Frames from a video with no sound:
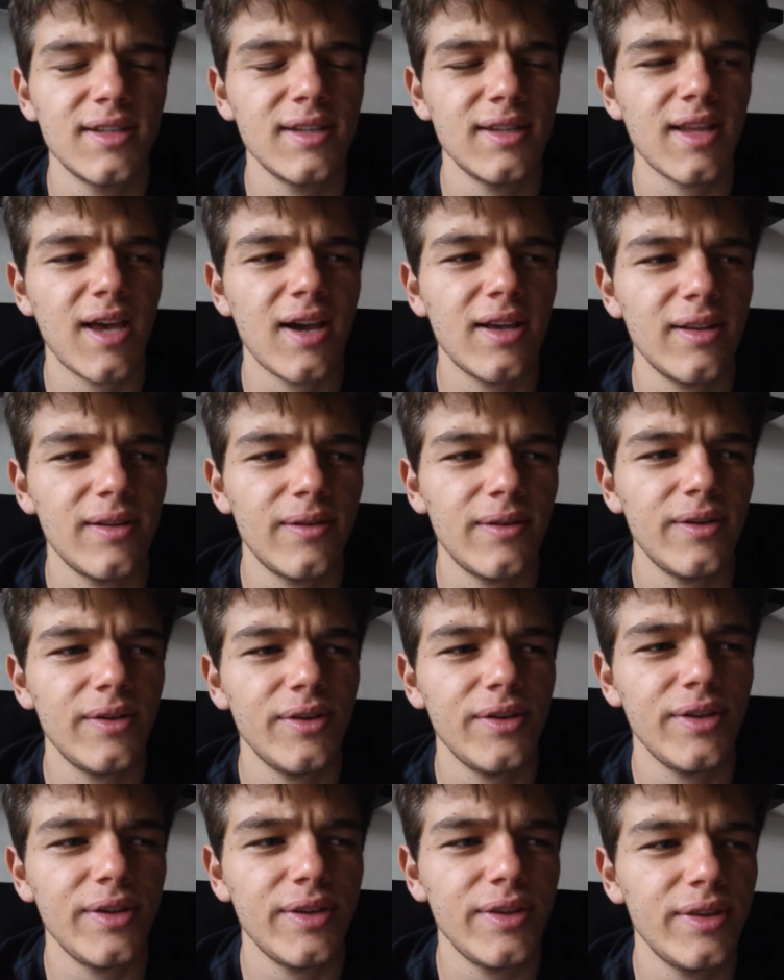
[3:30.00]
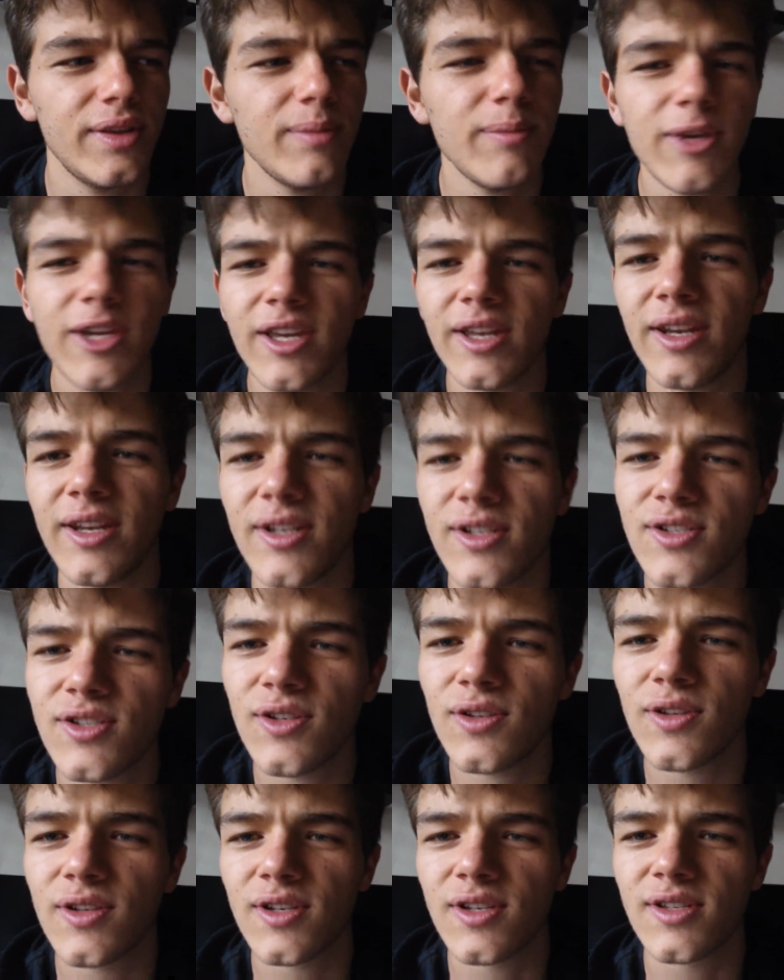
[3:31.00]
Now, let me get
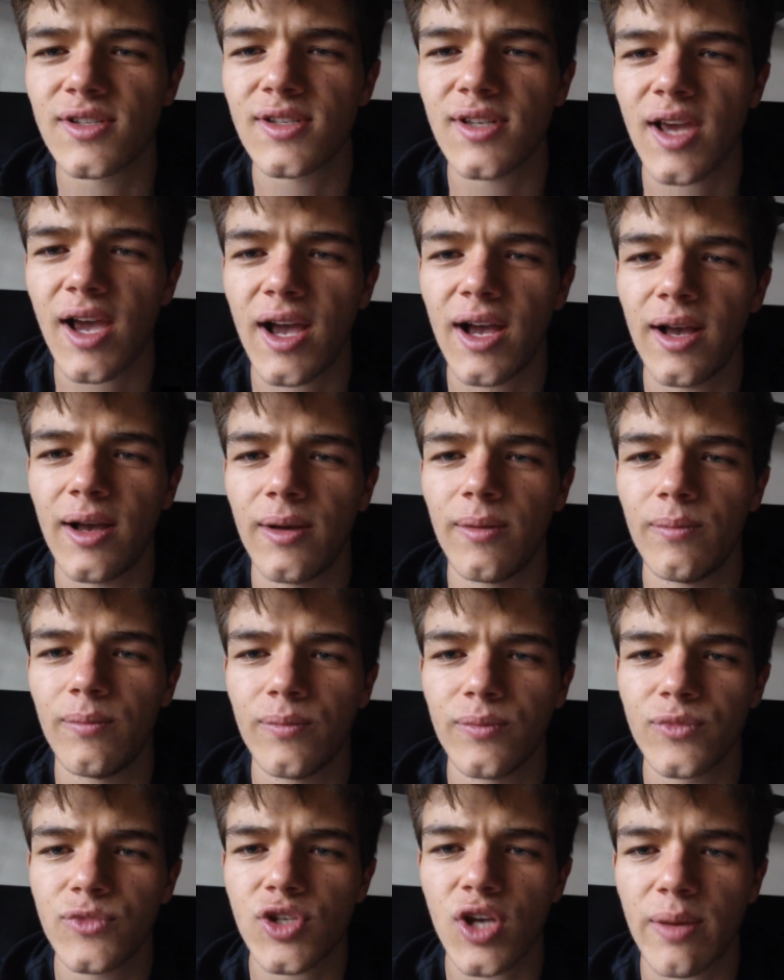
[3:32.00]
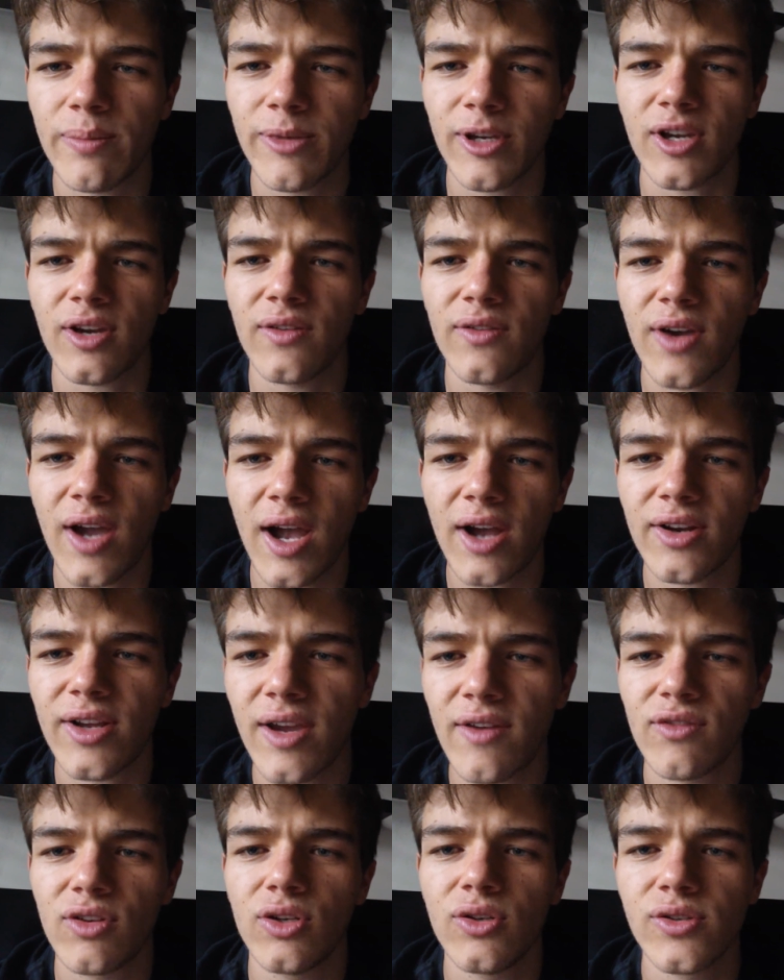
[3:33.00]
into this topic of how to
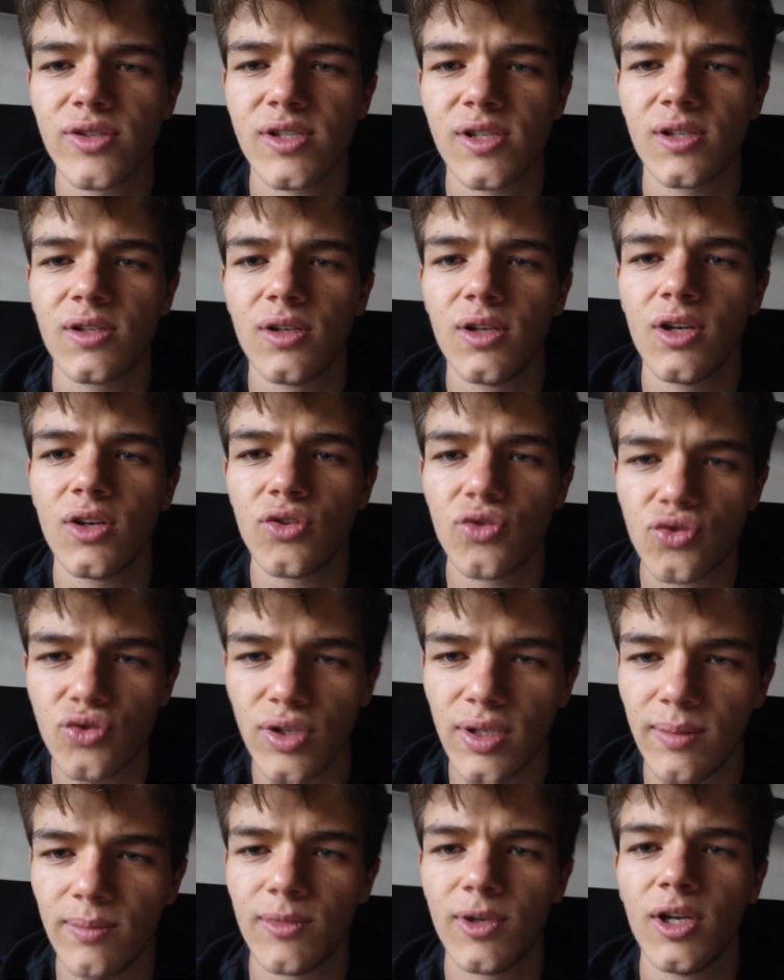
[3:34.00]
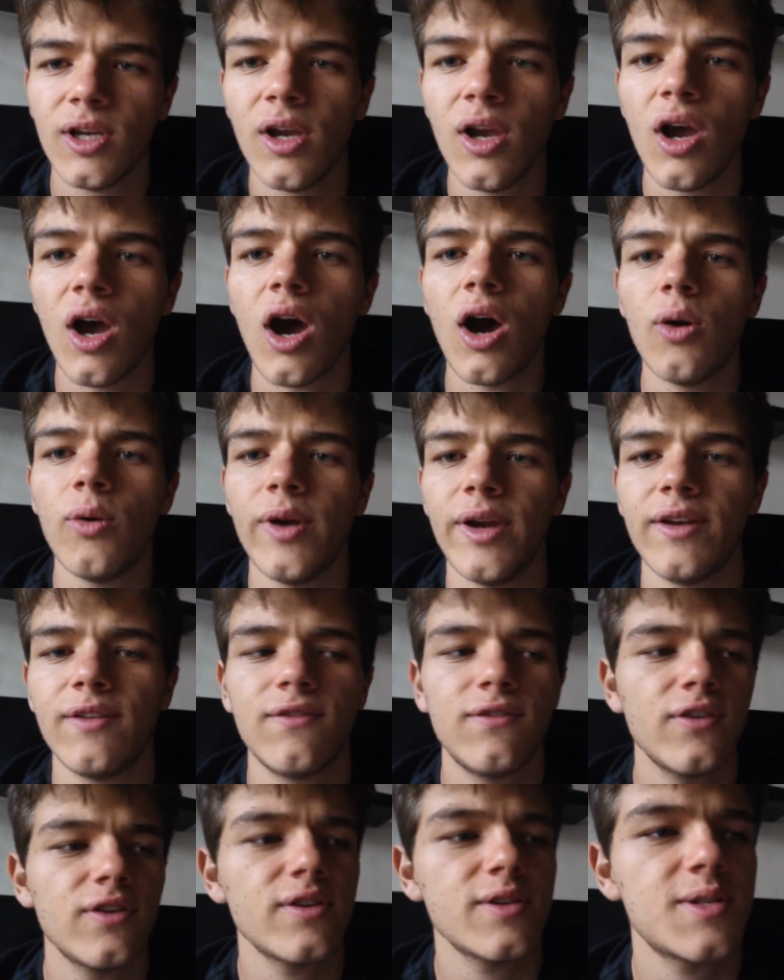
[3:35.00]
have a lucid dream. Oh wait,
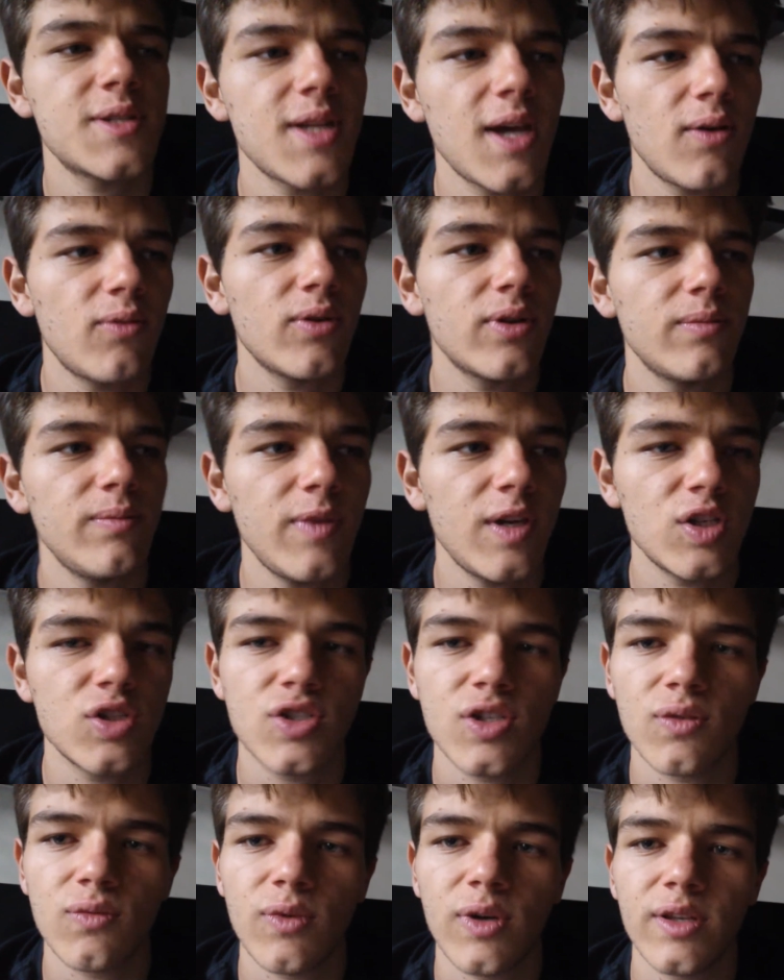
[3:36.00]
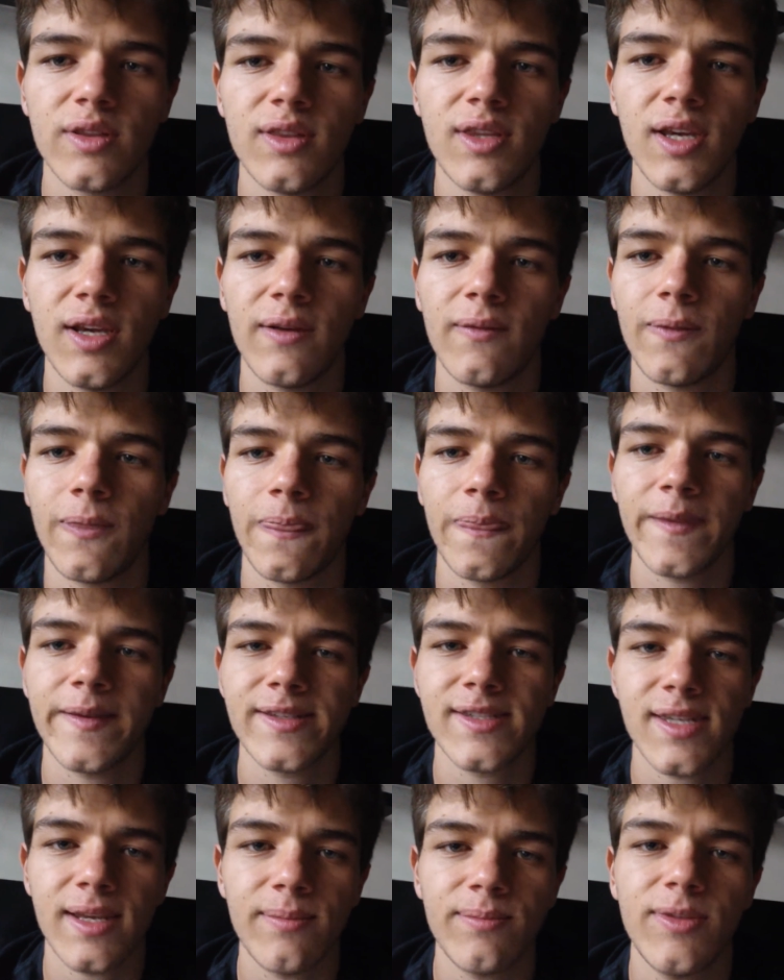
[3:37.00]
first I want to mention one thing.
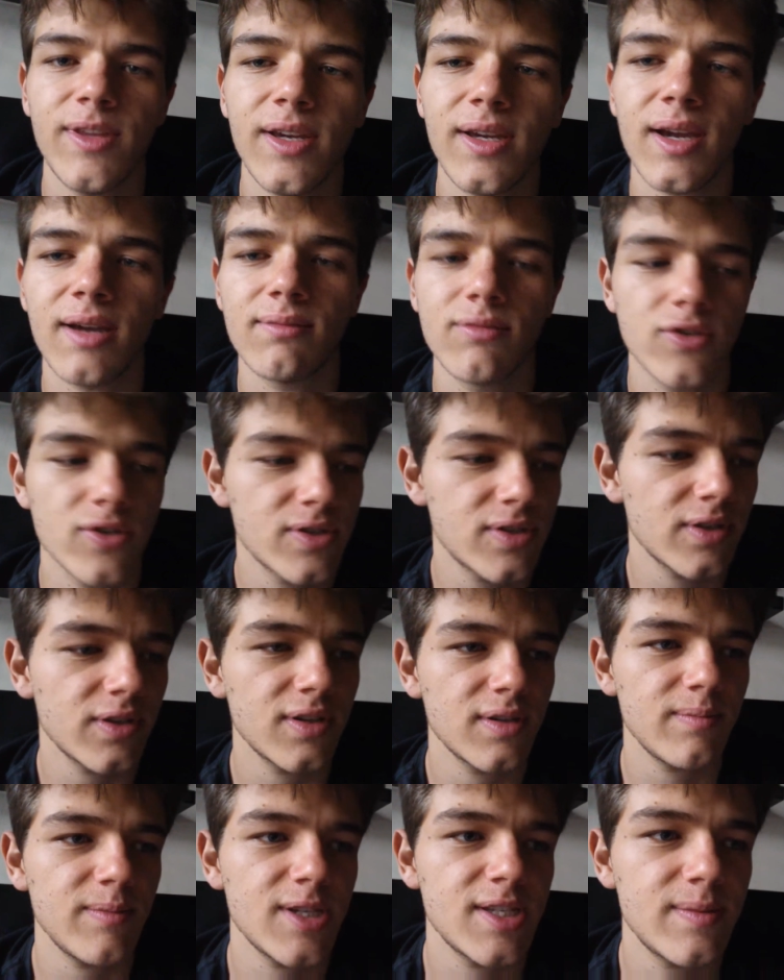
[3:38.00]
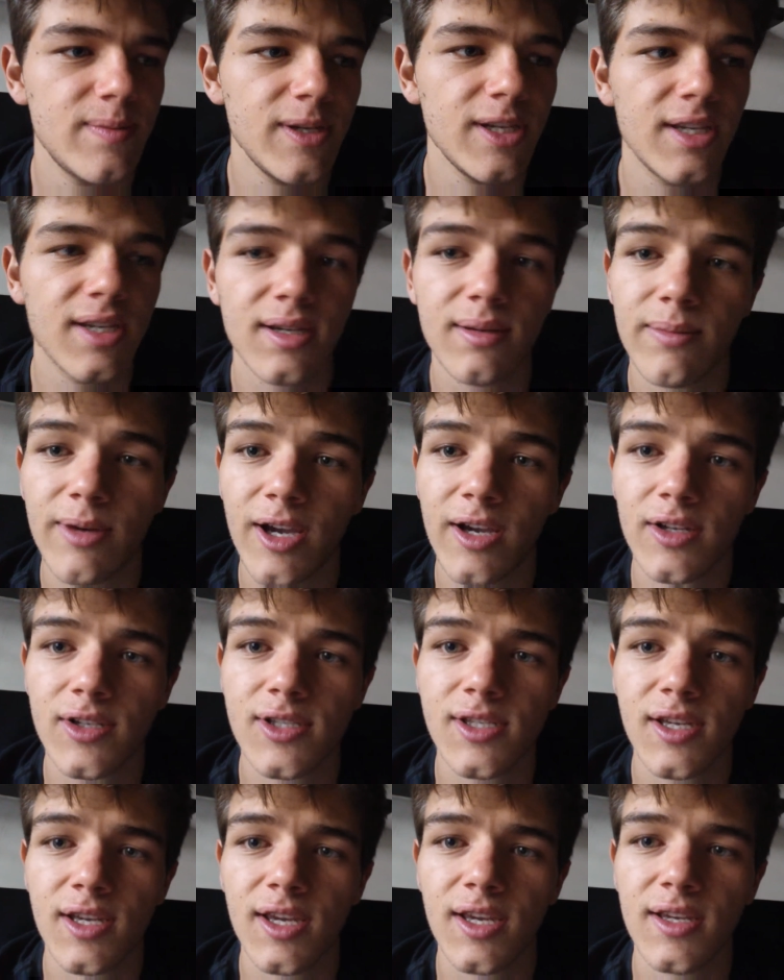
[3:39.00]
Something I'm also going to be speaking
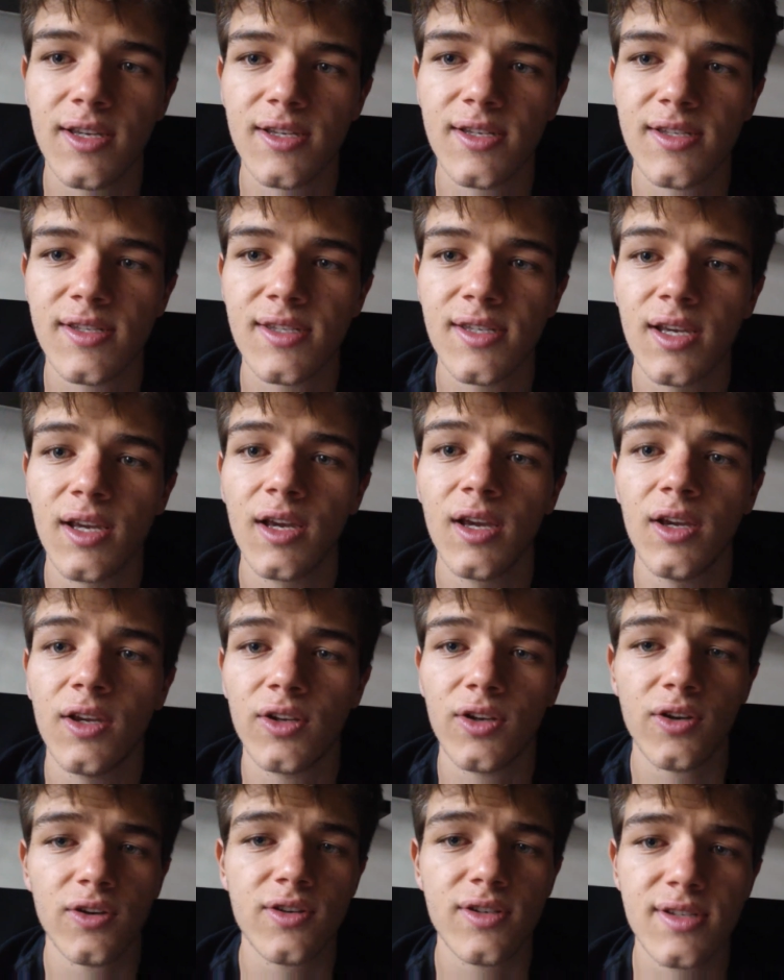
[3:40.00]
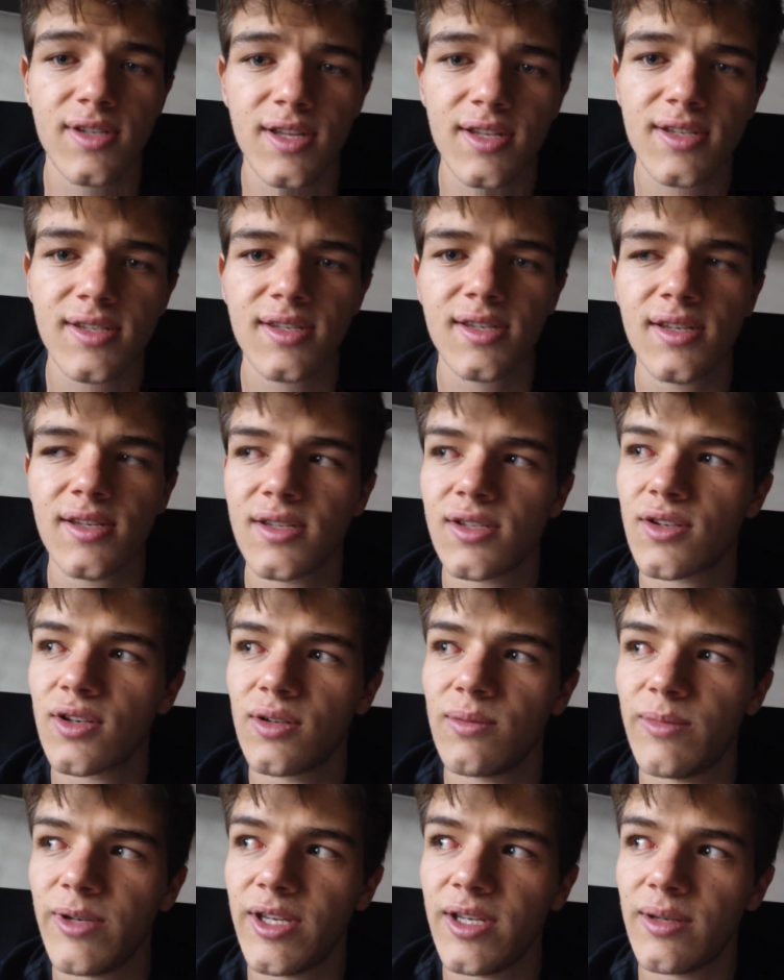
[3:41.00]
about is, because this is going
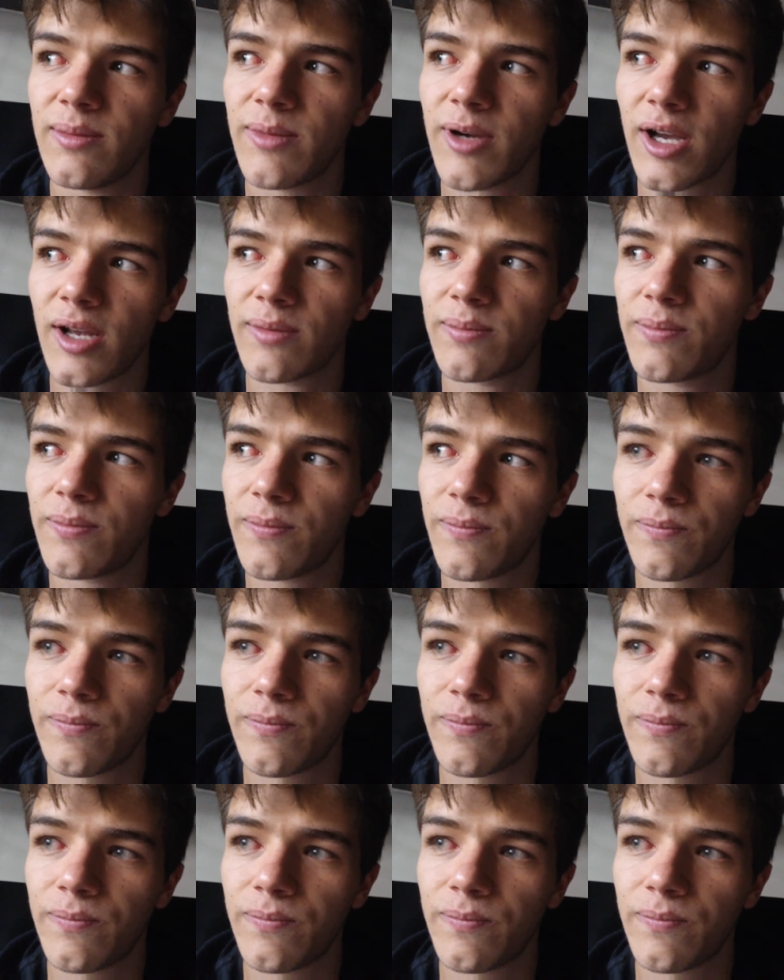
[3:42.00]
to be about,